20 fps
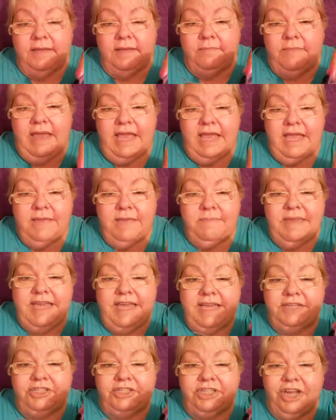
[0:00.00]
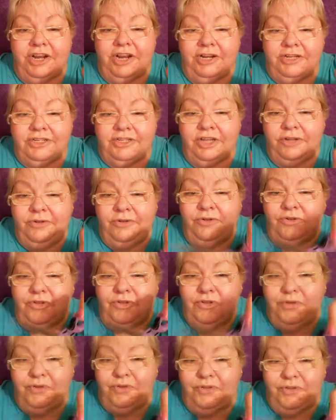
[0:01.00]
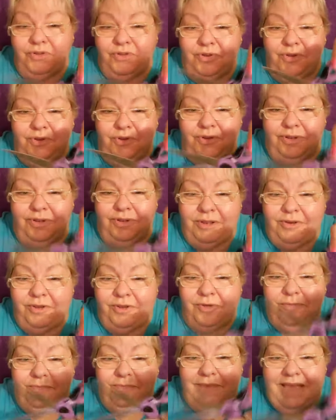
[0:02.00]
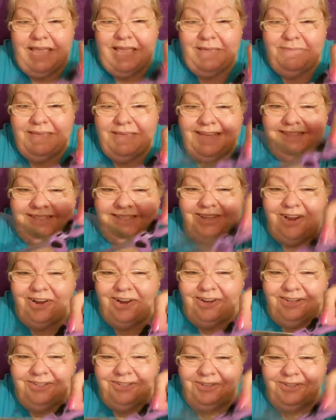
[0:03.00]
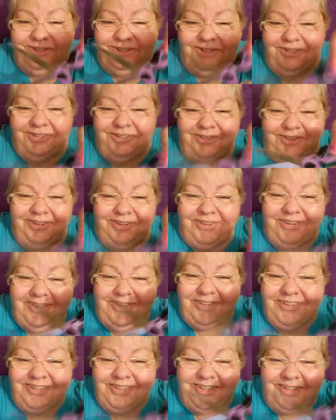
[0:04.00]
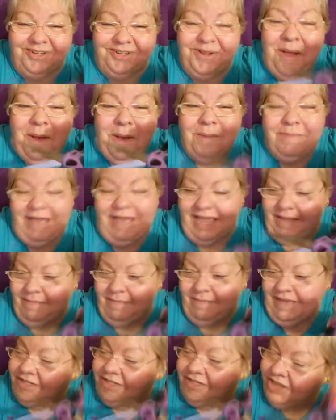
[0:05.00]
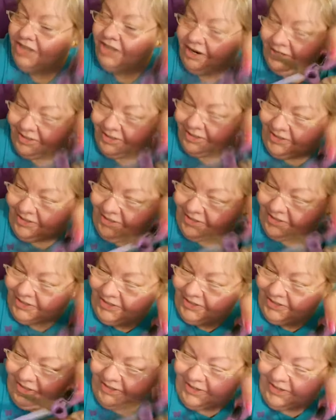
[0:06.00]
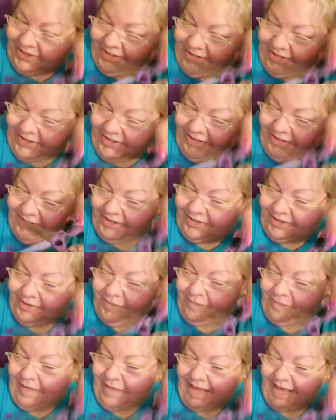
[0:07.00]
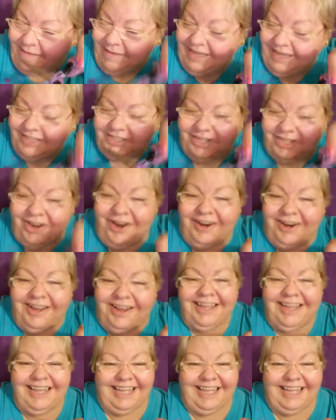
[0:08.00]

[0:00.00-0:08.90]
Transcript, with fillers: Baby shark, do do do do do do. Baby shark, do do do do do do. Baby shark, do do do do do do. Baby shark.